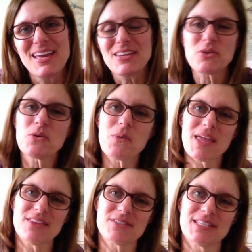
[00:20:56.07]
Don't know why
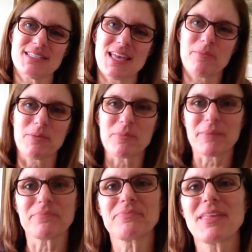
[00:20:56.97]
those things happen, but
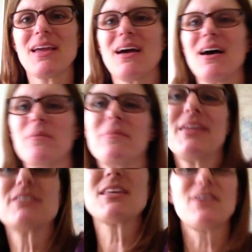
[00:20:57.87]

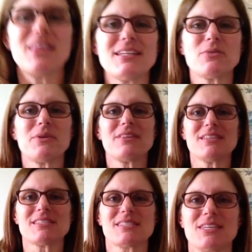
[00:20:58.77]
here's how I like to wear
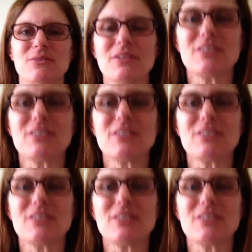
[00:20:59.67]
this cute little